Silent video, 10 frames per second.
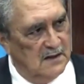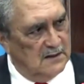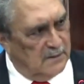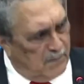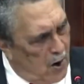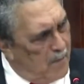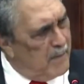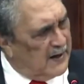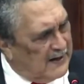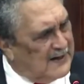The more
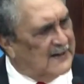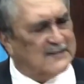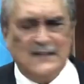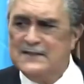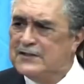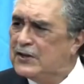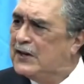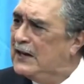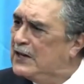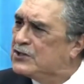money that is in
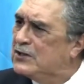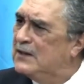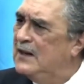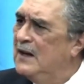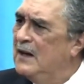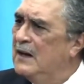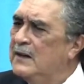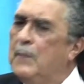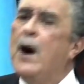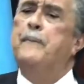circulation,
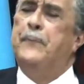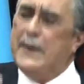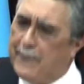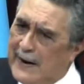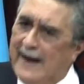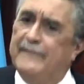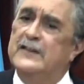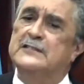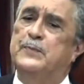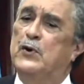the more people have
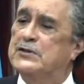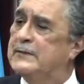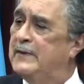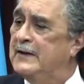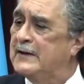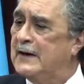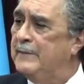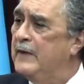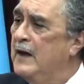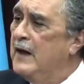disposable
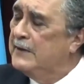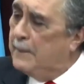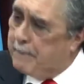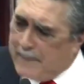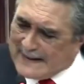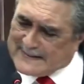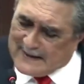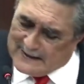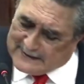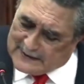income, the better
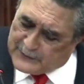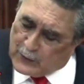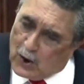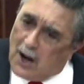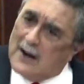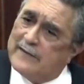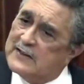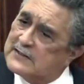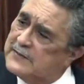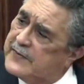it is for all of
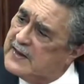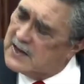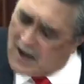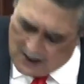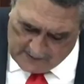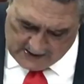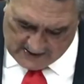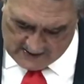us and for the economy.